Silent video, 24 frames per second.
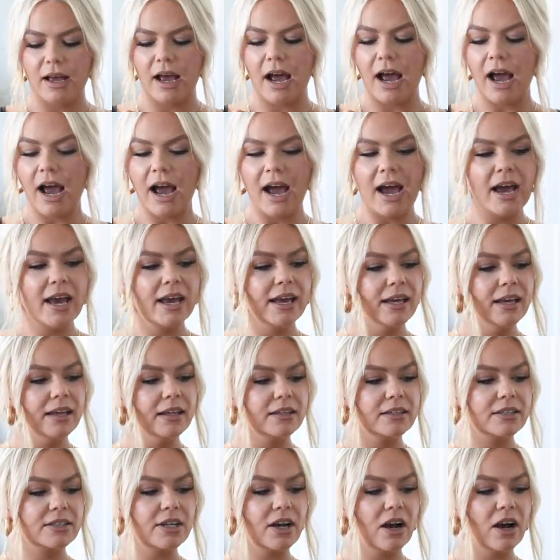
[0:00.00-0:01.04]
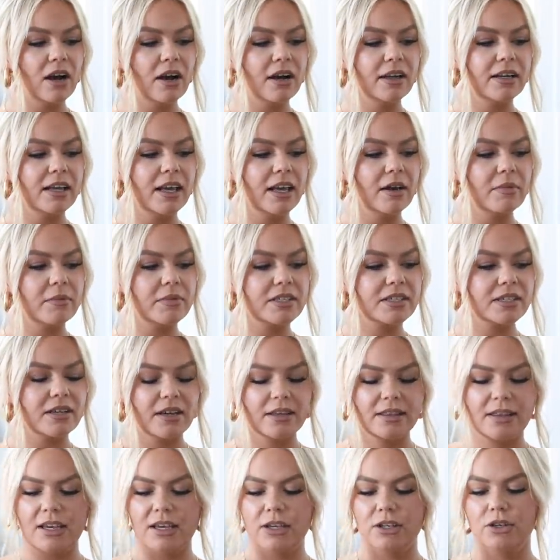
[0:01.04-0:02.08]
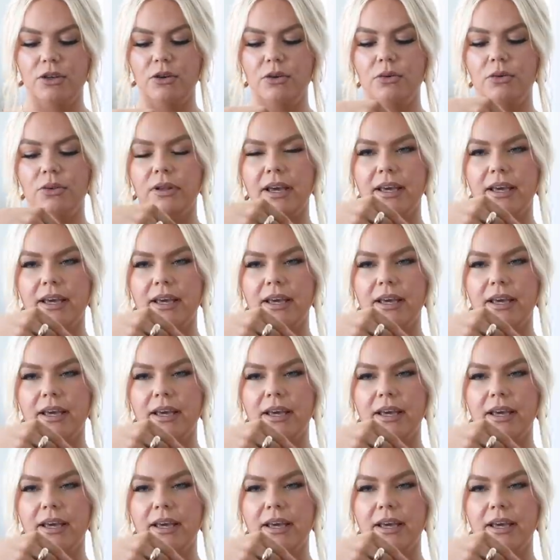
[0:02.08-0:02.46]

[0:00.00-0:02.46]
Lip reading: I saw on Amazon that you